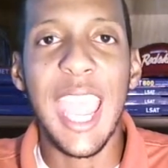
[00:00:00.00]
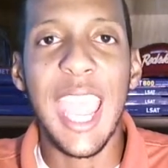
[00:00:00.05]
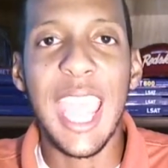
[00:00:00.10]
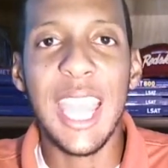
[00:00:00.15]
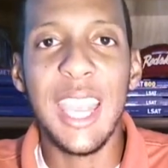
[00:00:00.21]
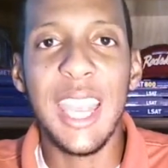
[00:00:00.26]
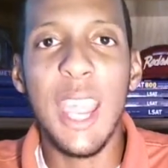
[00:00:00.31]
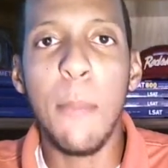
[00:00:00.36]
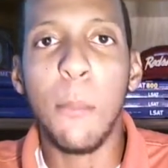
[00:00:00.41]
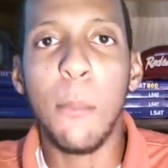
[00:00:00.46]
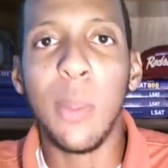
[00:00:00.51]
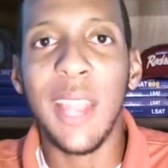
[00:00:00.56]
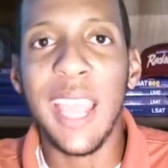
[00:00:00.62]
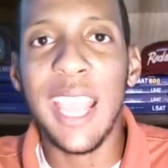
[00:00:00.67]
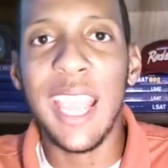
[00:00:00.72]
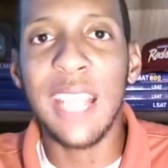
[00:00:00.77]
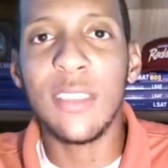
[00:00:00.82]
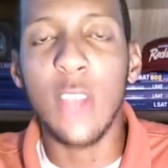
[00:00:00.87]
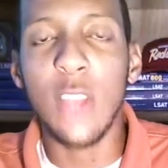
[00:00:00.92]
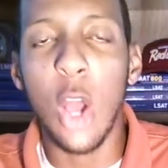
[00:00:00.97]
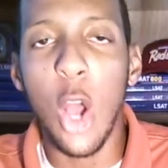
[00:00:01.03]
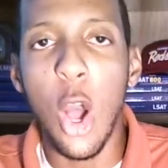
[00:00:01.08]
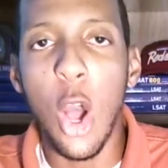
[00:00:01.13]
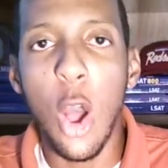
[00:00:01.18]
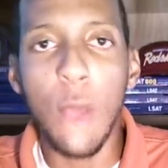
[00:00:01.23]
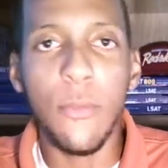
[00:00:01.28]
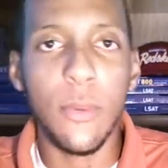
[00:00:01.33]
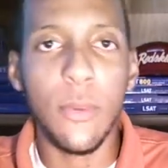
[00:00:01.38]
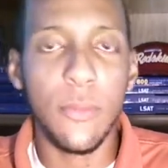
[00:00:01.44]
and then plays
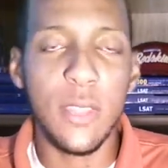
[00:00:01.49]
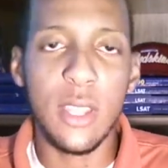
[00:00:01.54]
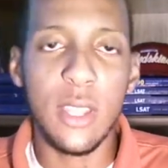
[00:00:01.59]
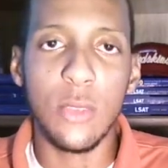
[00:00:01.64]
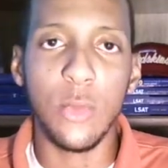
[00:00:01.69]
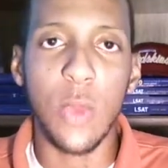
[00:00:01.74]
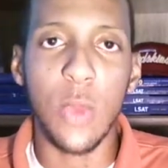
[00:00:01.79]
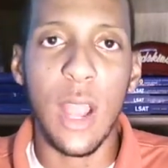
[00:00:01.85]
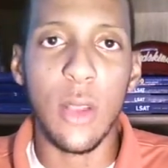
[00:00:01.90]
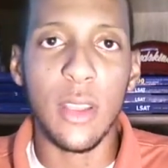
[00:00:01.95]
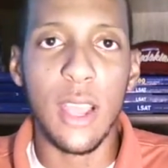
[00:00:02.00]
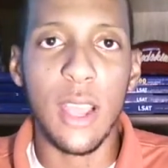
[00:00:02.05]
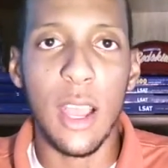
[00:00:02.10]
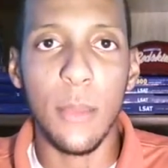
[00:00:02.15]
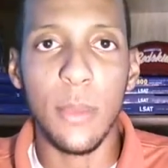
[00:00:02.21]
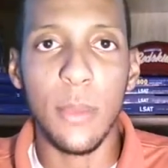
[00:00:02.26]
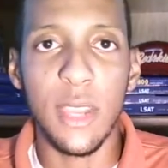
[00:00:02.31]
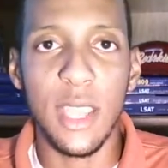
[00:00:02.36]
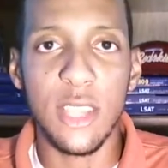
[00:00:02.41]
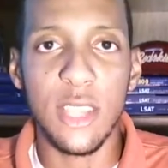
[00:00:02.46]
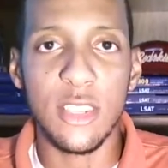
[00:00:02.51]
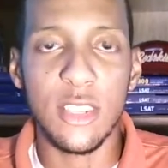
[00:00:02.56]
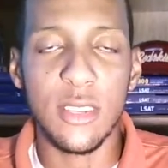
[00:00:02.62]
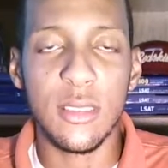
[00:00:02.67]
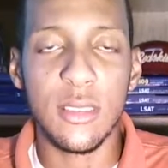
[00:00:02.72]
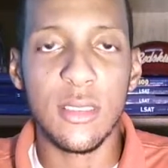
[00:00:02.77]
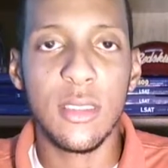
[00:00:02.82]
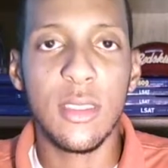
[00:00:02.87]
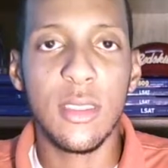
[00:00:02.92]
off of these route
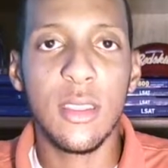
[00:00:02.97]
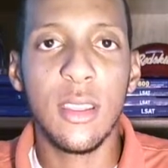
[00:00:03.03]
combinations